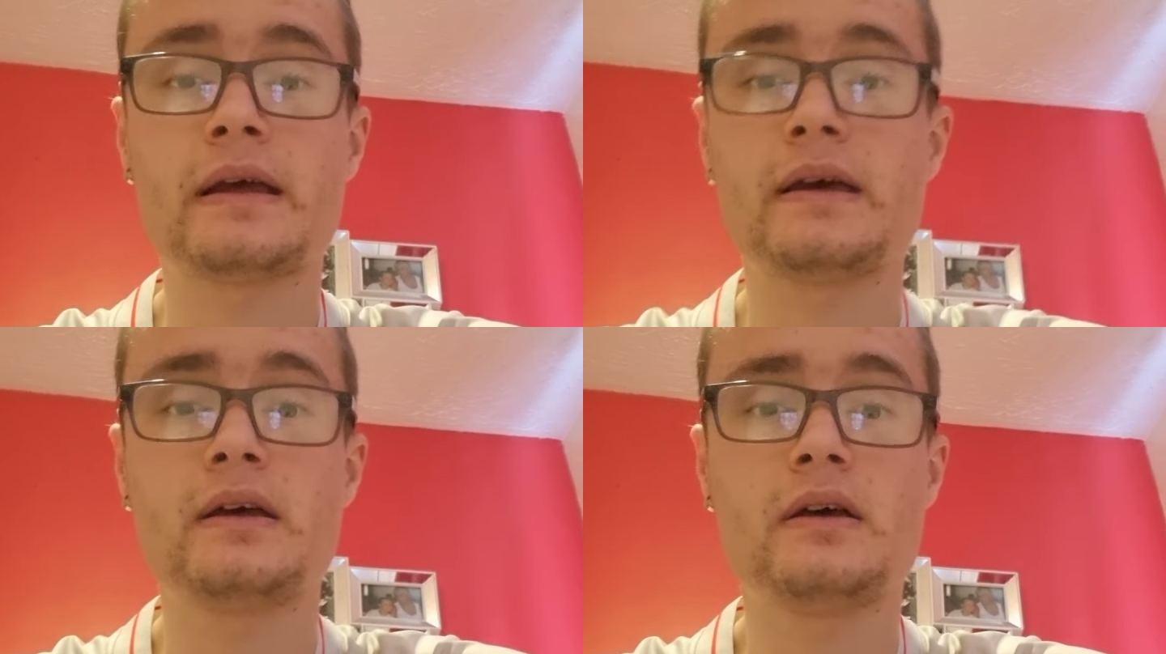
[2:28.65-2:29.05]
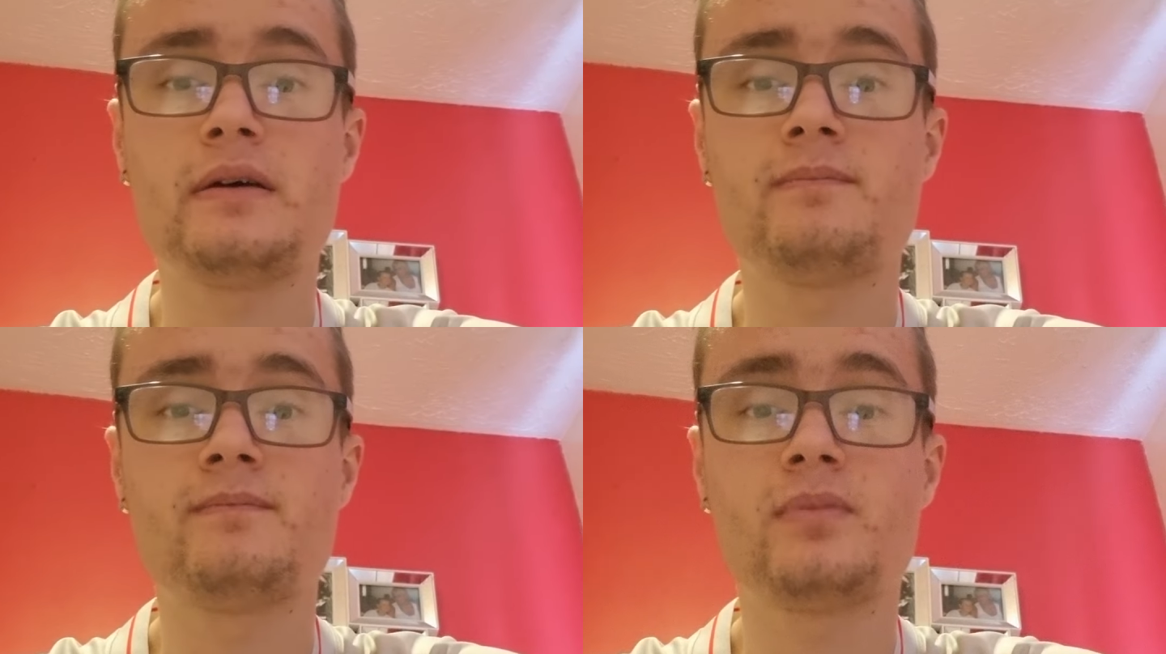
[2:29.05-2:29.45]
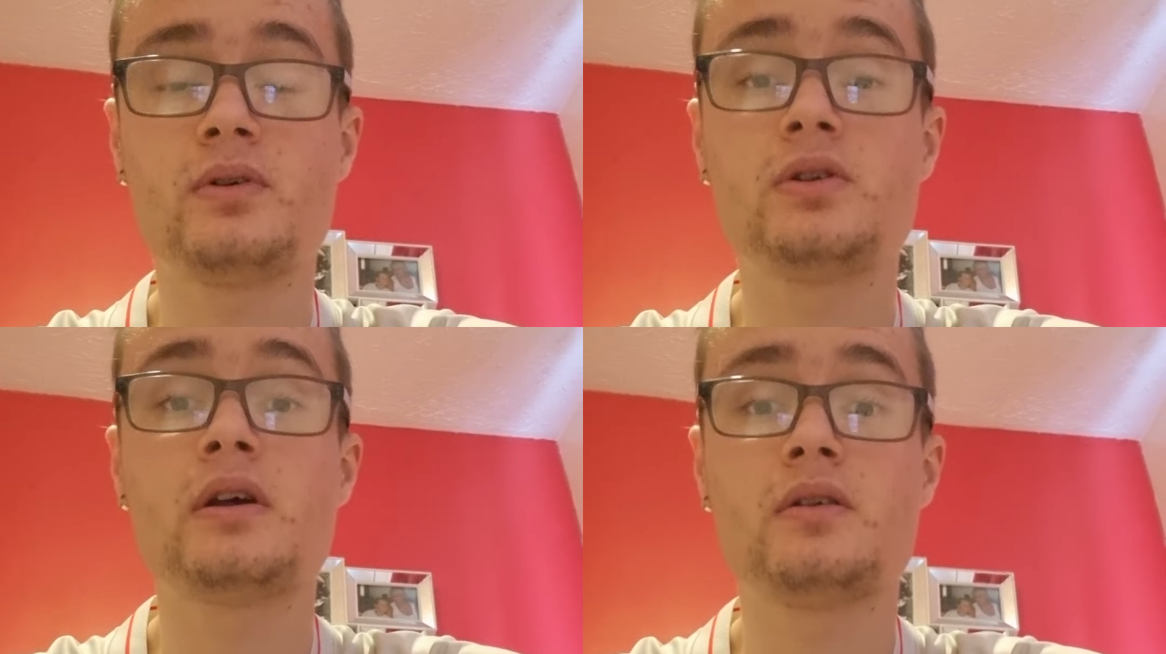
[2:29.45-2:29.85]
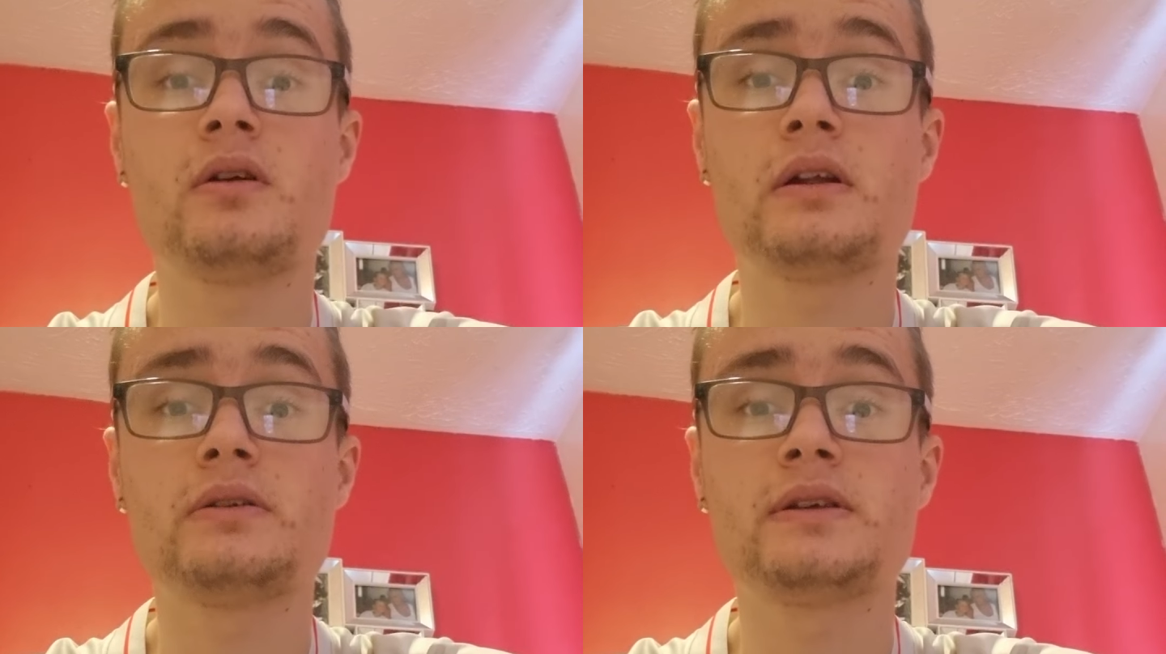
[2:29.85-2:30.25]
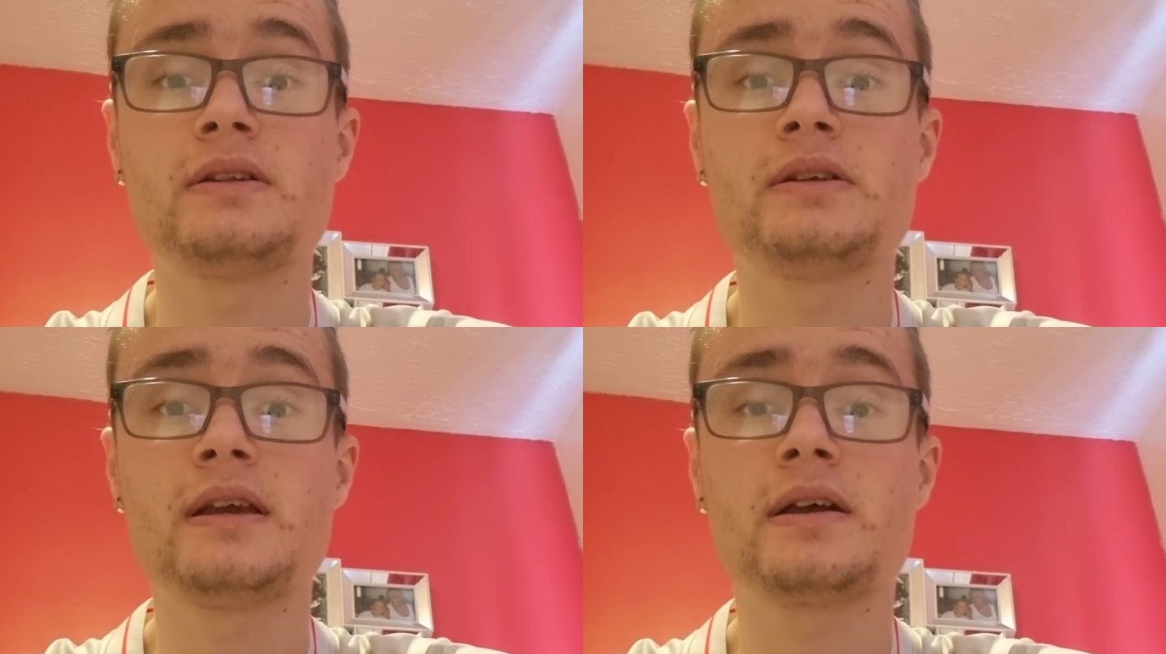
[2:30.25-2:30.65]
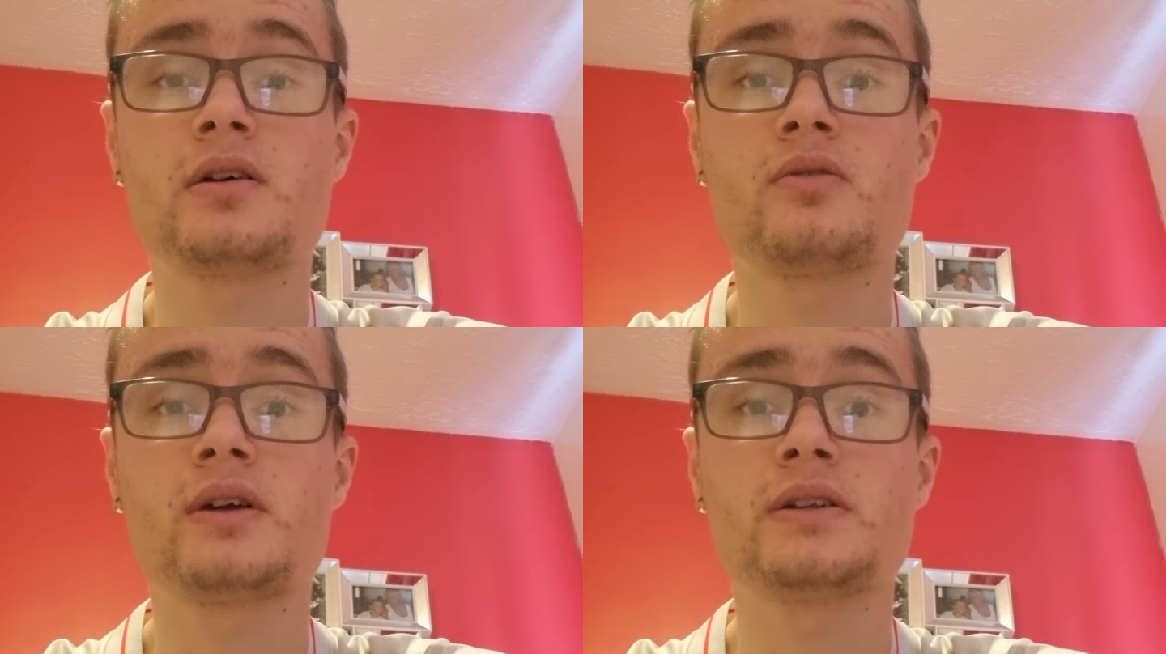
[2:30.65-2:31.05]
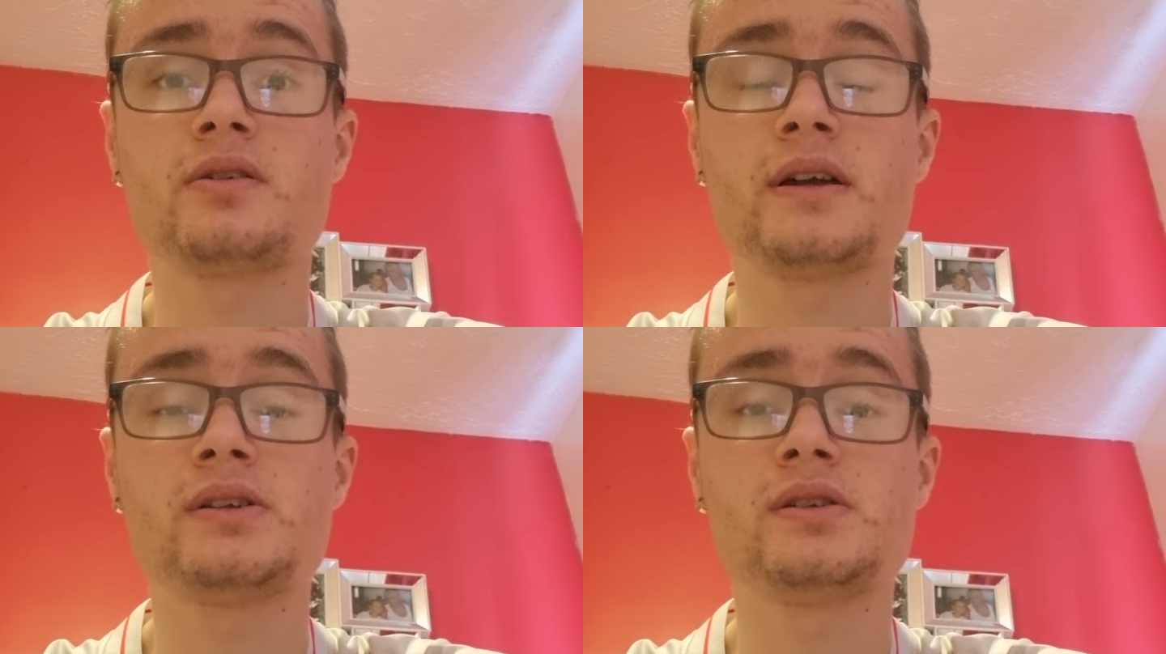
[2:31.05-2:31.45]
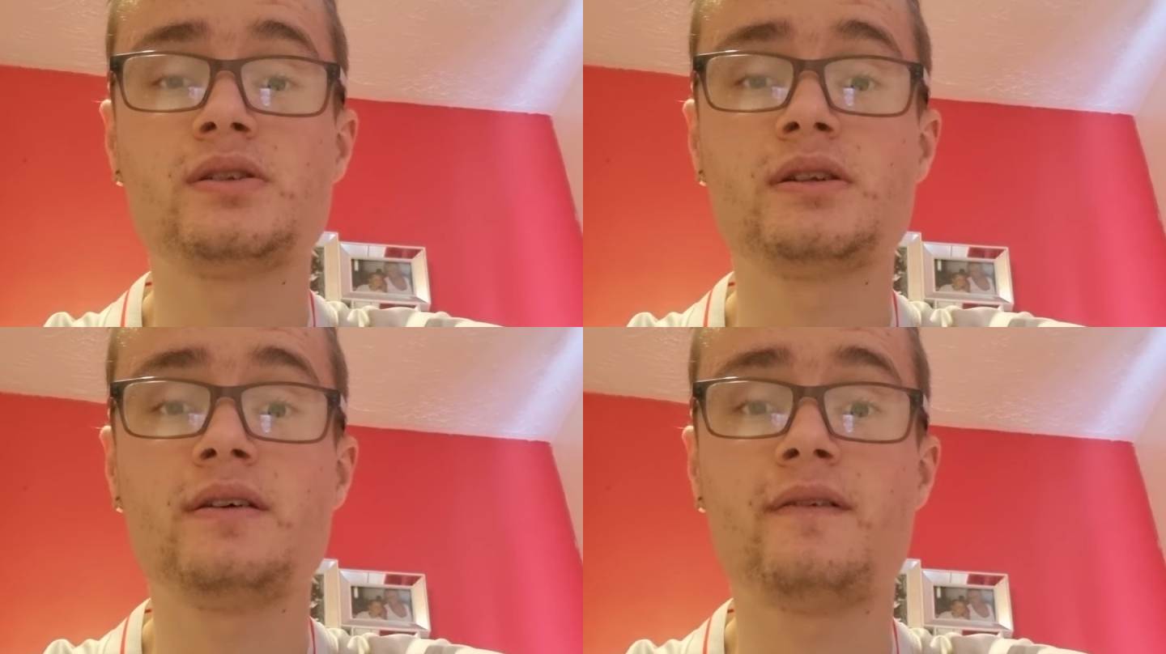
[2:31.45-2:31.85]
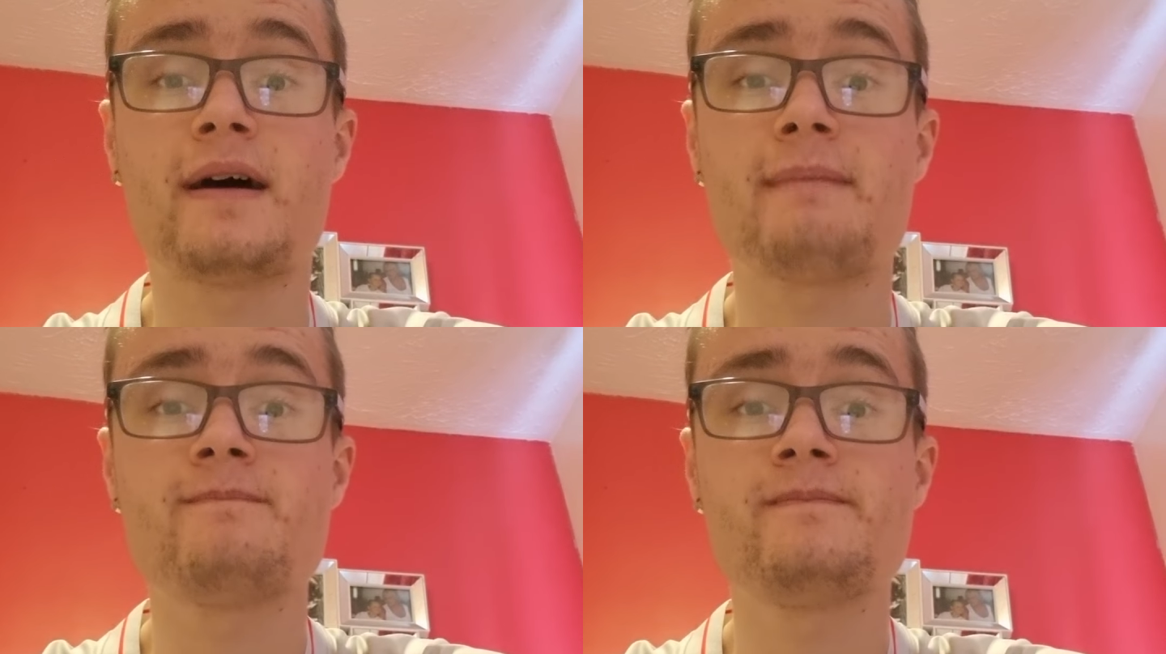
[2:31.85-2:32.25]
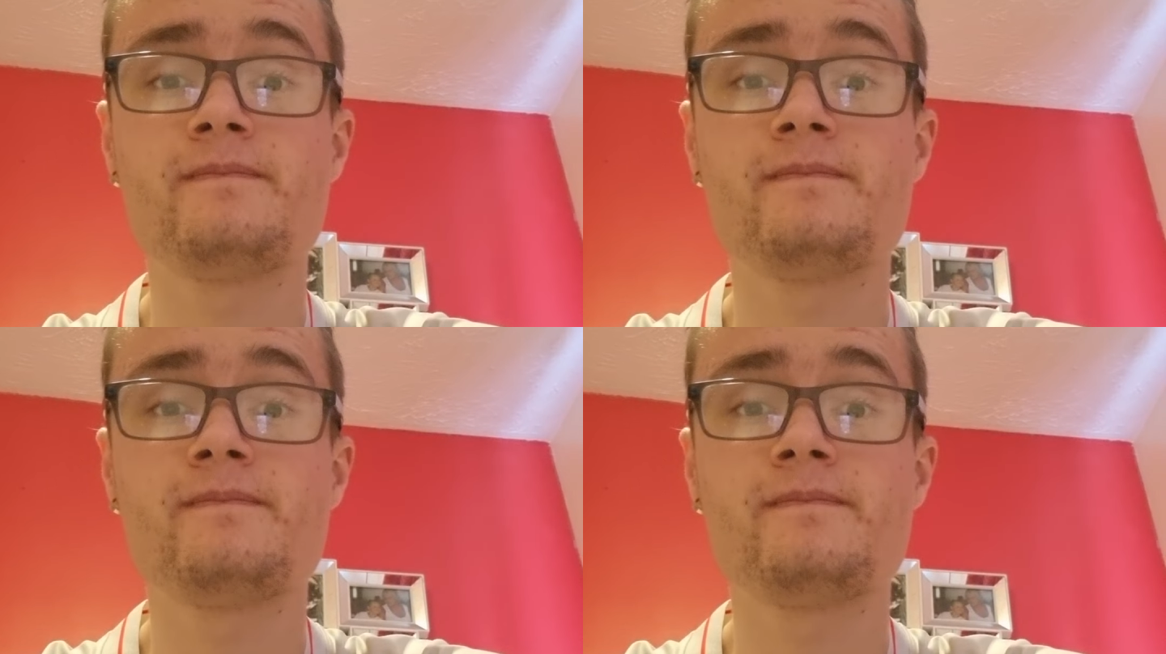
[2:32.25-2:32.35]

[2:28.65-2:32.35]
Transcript: Um, d- sincere congratulations to them.